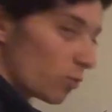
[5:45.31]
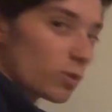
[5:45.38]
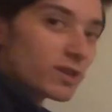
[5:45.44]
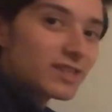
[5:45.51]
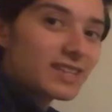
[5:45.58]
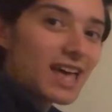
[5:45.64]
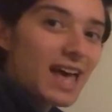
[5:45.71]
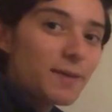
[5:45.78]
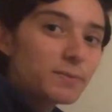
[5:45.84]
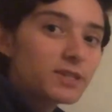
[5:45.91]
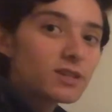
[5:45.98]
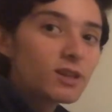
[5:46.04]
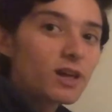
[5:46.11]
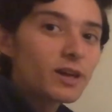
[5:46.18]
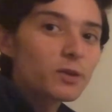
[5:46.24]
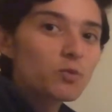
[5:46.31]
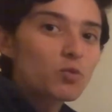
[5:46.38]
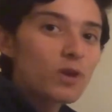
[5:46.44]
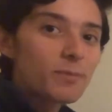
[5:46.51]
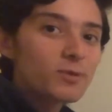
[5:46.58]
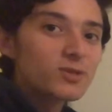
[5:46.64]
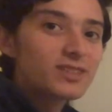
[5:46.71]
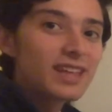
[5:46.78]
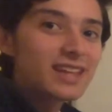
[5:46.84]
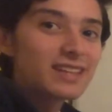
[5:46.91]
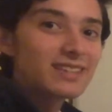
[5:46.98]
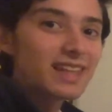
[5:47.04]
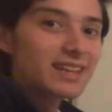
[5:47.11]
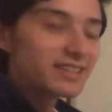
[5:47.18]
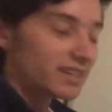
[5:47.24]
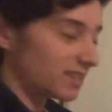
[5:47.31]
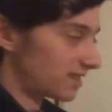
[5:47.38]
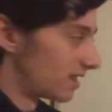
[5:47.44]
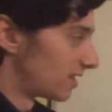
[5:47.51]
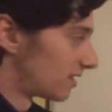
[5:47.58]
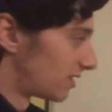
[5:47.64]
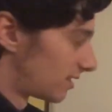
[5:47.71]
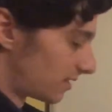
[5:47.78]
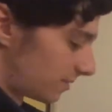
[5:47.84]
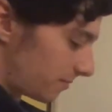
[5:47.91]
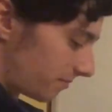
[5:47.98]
Where this epsilon represents that distance.